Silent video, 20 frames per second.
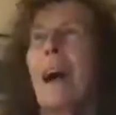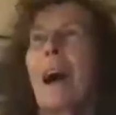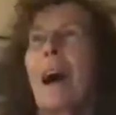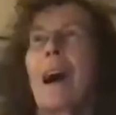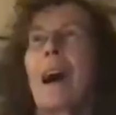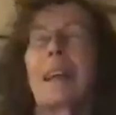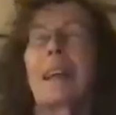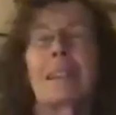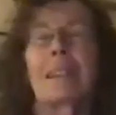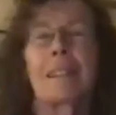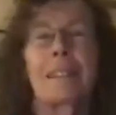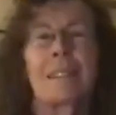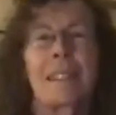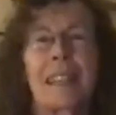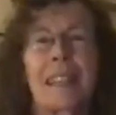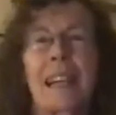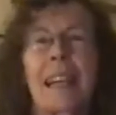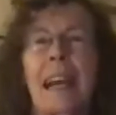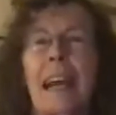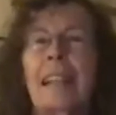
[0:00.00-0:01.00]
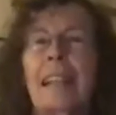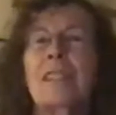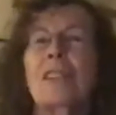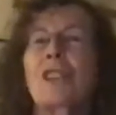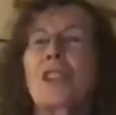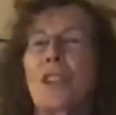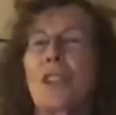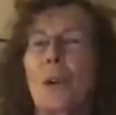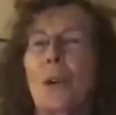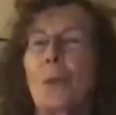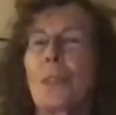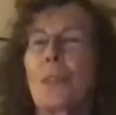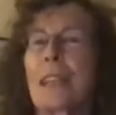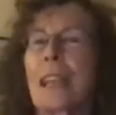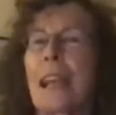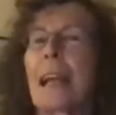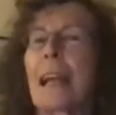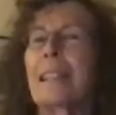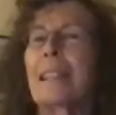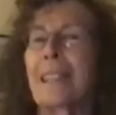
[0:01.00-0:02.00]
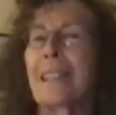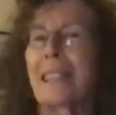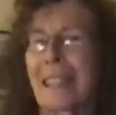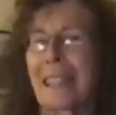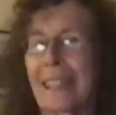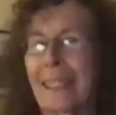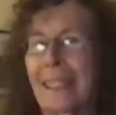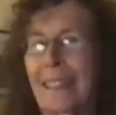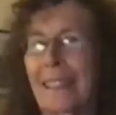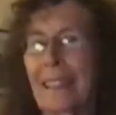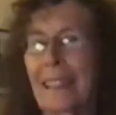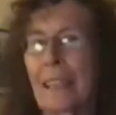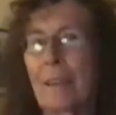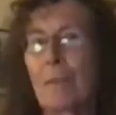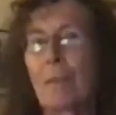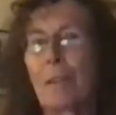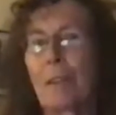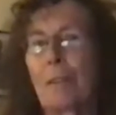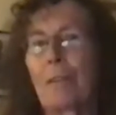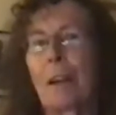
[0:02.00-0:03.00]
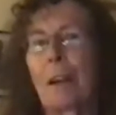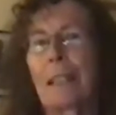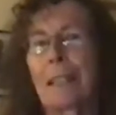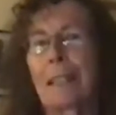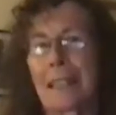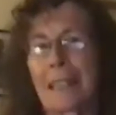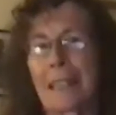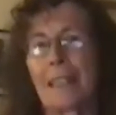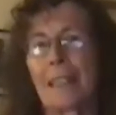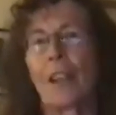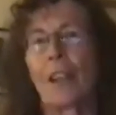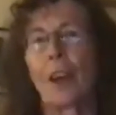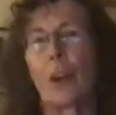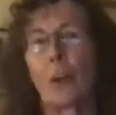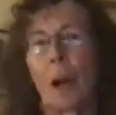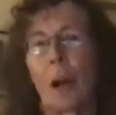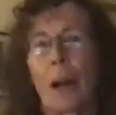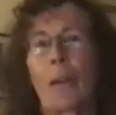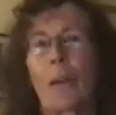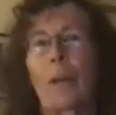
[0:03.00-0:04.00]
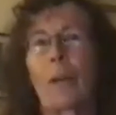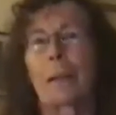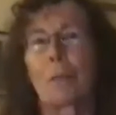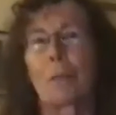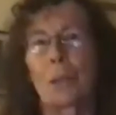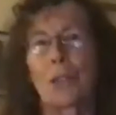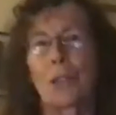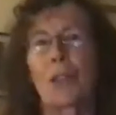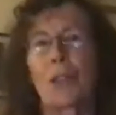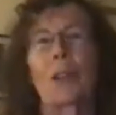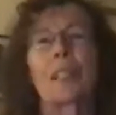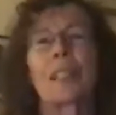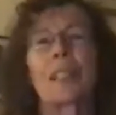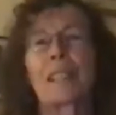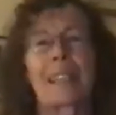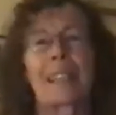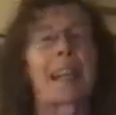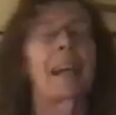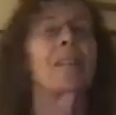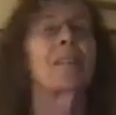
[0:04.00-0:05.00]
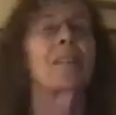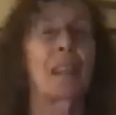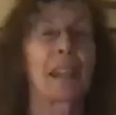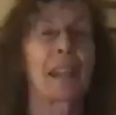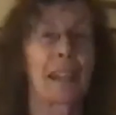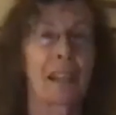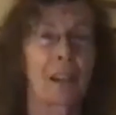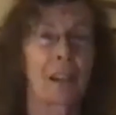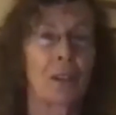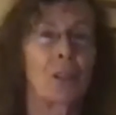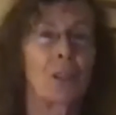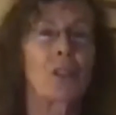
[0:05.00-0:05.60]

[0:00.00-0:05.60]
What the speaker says: that I had to know the ending, even if I didn't know how I was going to get there.